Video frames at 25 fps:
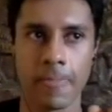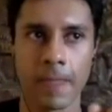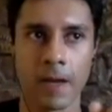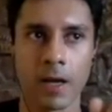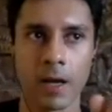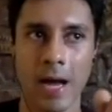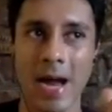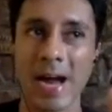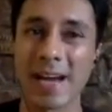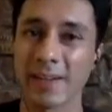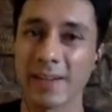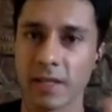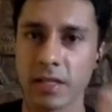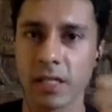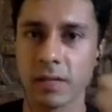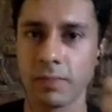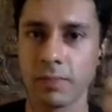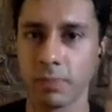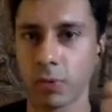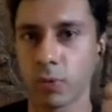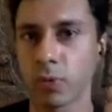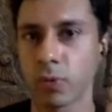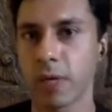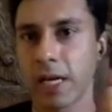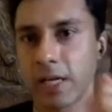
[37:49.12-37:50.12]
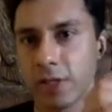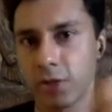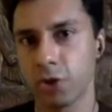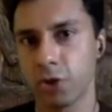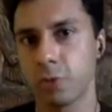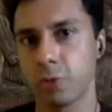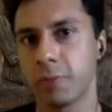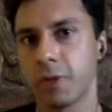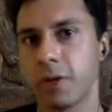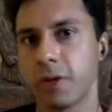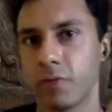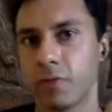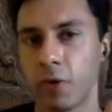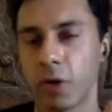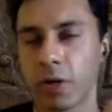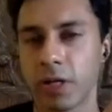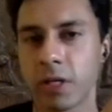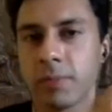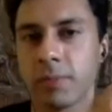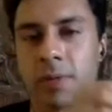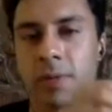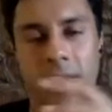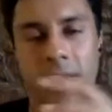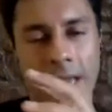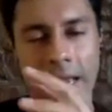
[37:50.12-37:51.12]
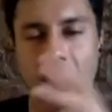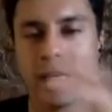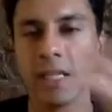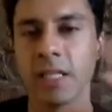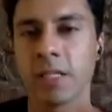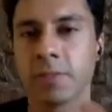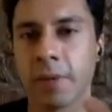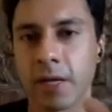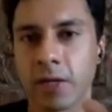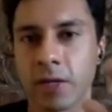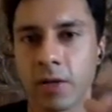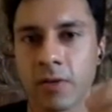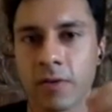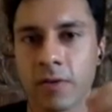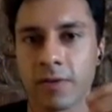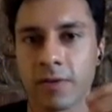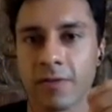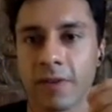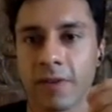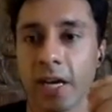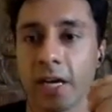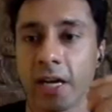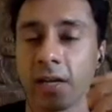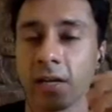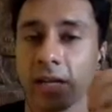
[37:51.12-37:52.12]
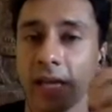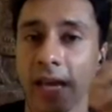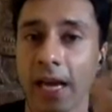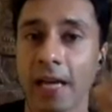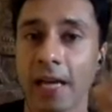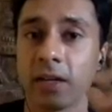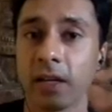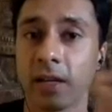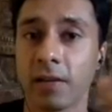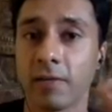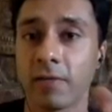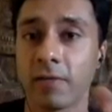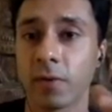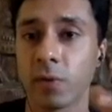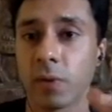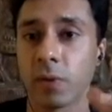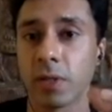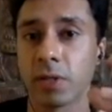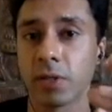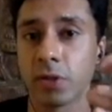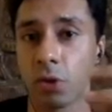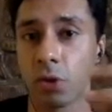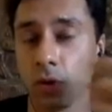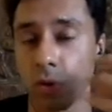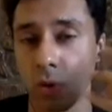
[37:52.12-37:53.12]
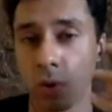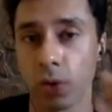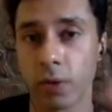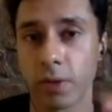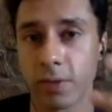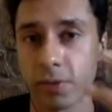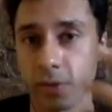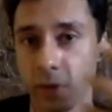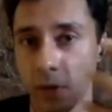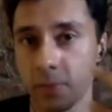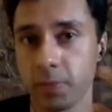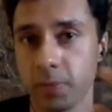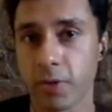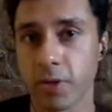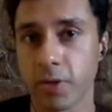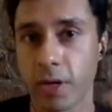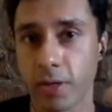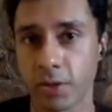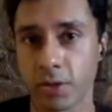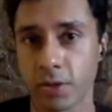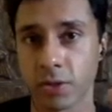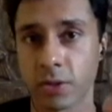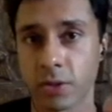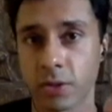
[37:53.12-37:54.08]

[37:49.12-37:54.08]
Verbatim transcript: ideally blue light should be avoided, but any spectrum of light can influence your cortisol production.